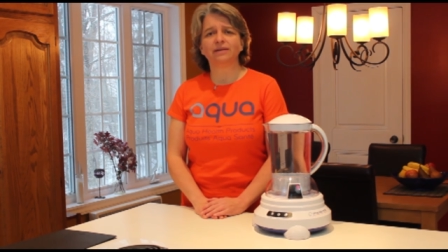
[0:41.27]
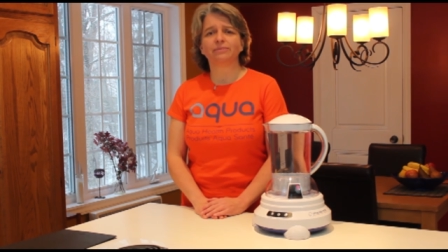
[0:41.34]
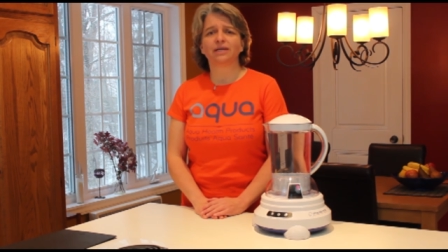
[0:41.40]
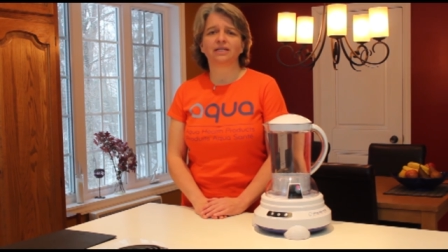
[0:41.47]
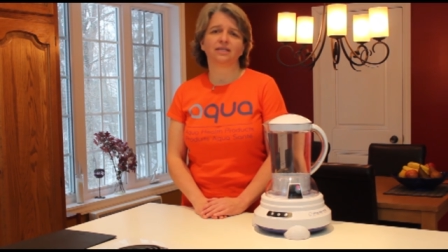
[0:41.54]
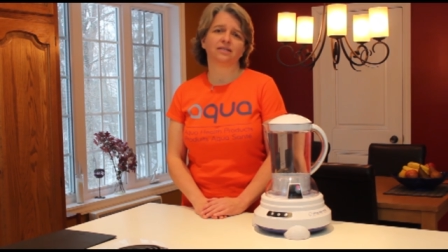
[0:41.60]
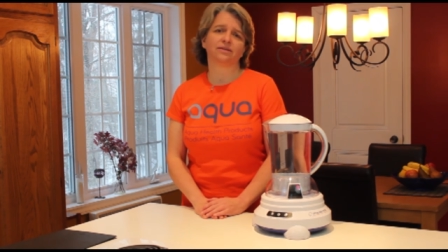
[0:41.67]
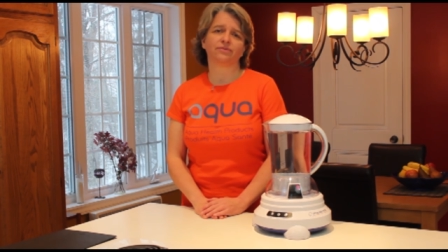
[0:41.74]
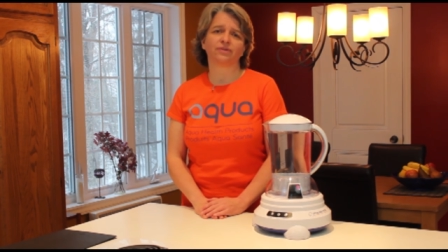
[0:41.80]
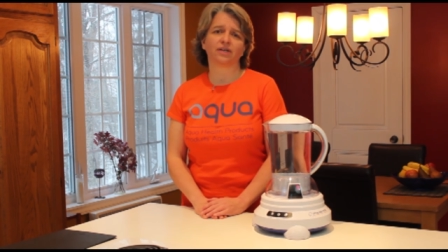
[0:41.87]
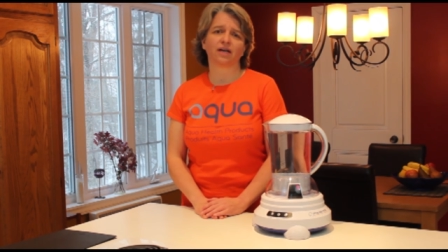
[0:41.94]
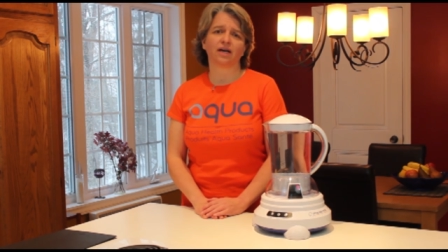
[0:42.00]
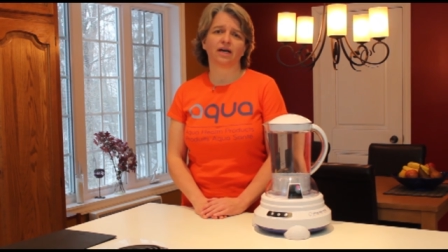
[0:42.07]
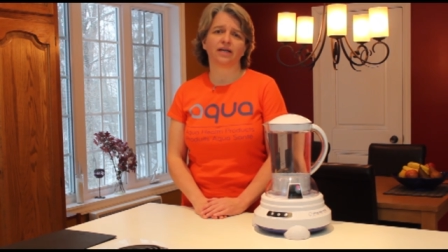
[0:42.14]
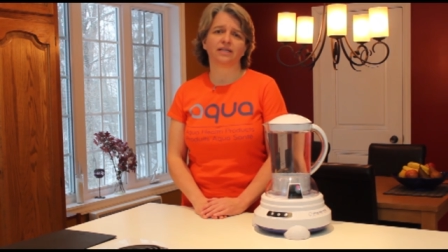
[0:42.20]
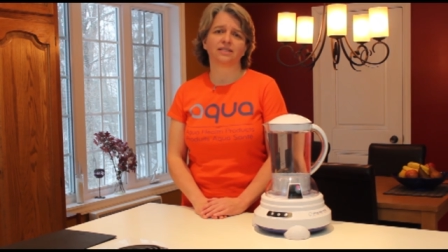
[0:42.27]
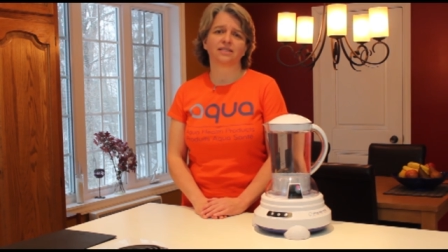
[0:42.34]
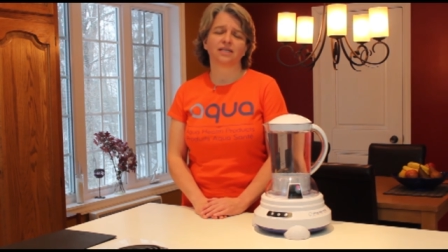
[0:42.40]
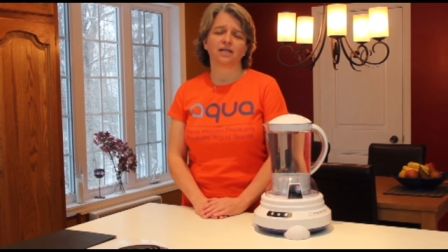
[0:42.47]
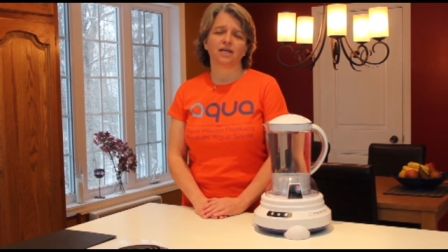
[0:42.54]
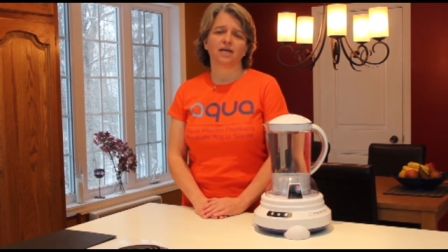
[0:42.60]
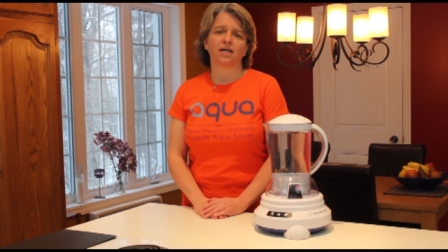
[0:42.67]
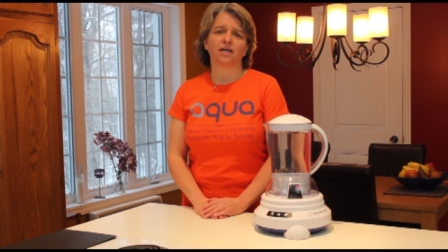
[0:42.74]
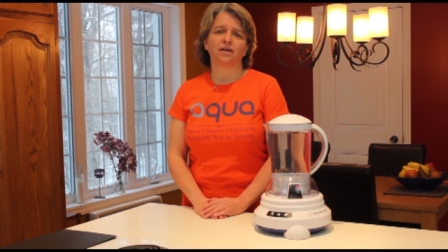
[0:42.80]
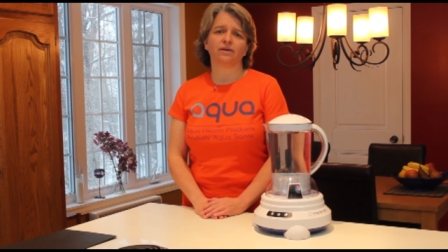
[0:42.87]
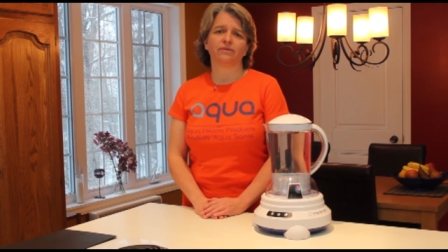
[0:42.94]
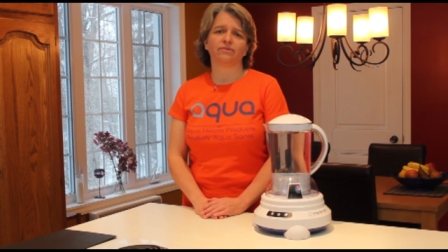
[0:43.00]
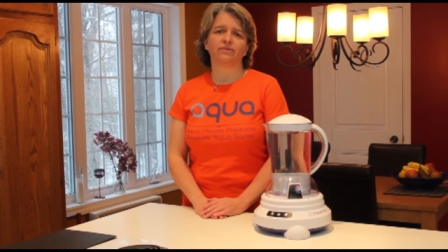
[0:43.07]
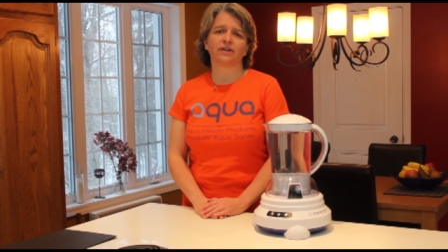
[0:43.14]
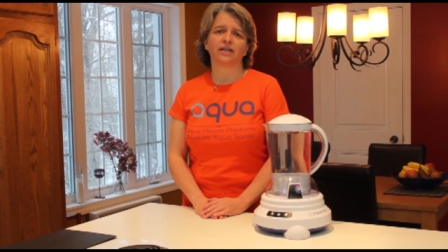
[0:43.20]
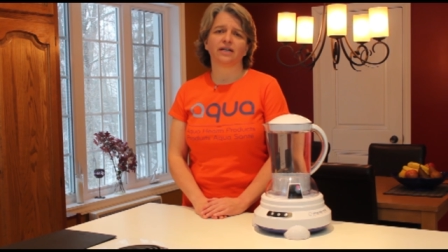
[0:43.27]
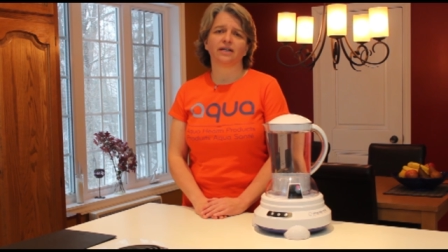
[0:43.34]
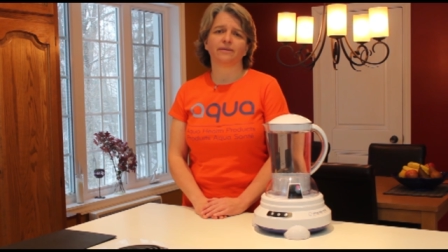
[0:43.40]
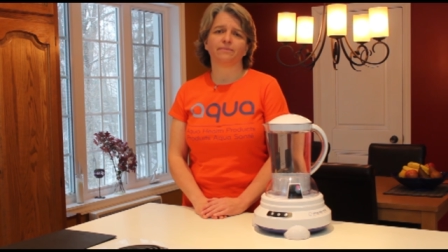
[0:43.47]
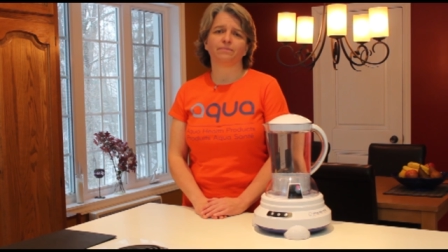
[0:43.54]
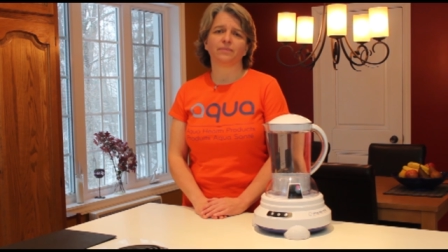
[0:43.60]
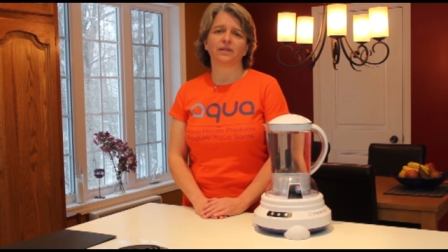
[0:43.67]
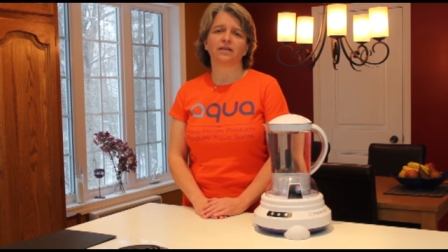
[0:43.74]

many different kinds of um,